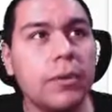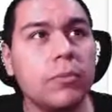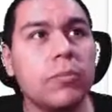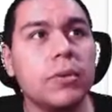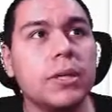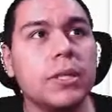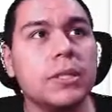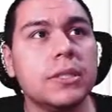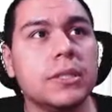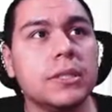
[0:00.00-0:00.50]

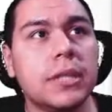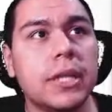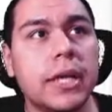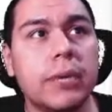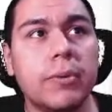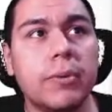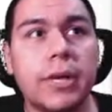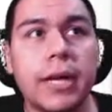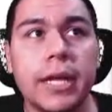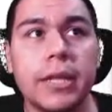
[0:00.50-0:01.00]
ones
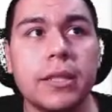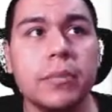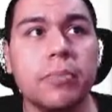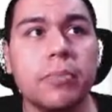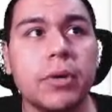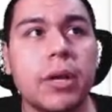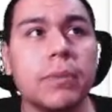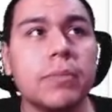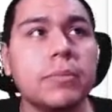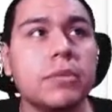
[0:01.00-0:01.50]
like we had in the
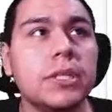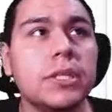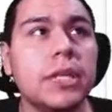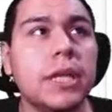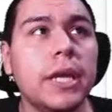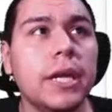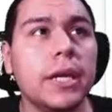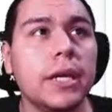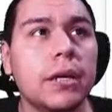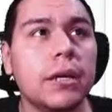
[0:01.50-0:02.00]
problem
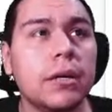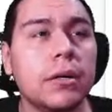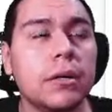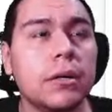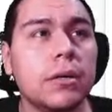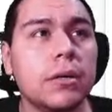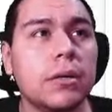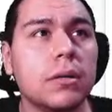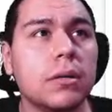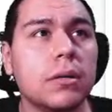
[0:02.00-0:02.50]
today?
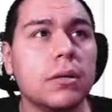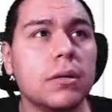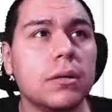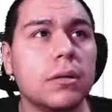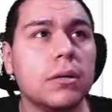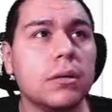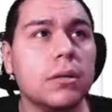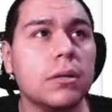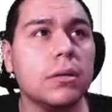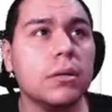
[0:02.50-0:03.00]

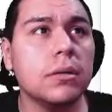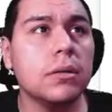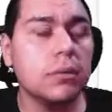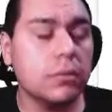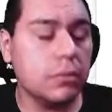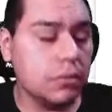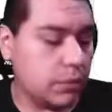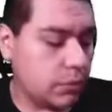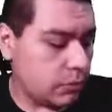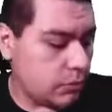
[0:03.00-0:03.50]

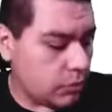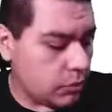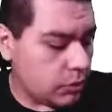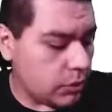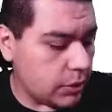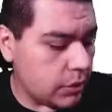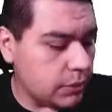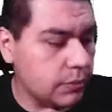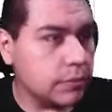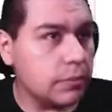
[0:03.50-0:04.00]
Oh, hold
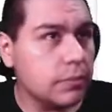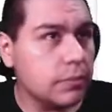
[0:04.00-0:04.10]
on.